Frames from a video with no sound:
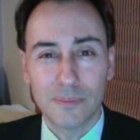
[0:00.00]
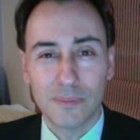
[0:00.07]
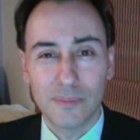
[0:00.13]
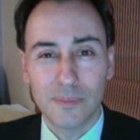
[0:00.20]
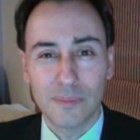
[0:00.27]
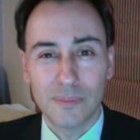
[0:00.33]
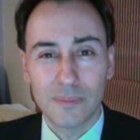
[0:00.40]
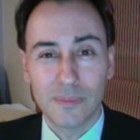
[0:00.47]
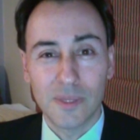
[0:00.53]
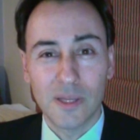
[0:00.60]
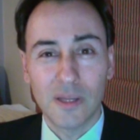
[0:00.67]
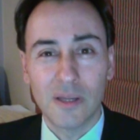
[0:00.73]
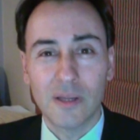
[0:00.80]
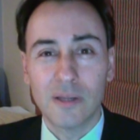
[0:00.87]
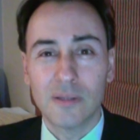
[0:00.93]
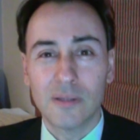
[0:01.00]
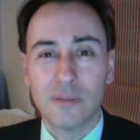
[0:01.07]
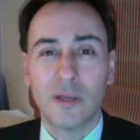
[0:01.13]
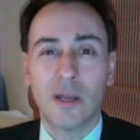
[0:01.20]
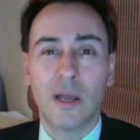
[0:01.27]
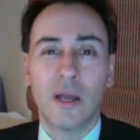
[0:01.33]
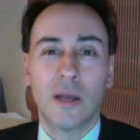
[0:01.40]

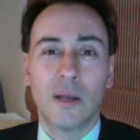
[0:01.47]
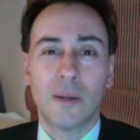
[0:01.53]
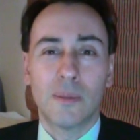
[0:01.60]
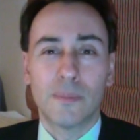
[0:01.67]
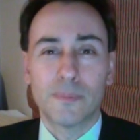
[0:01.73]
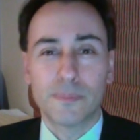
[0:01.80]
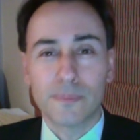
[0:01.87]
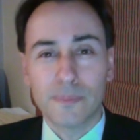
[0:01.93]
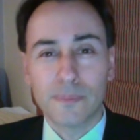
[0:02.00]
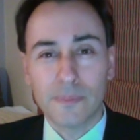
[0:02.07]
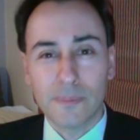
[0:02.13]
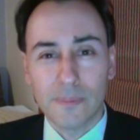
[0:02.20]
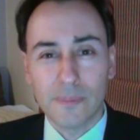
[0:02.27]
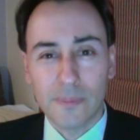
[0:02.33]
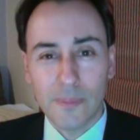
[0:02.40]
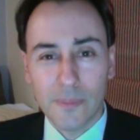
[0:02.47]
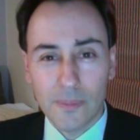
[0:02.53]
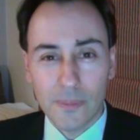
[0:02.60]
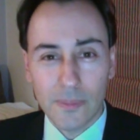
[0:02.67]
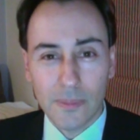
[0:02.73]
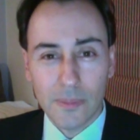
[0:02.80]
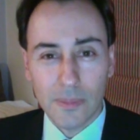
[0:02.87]

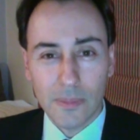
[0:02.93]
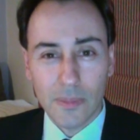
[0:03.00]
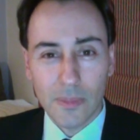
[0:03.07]
(not speaking)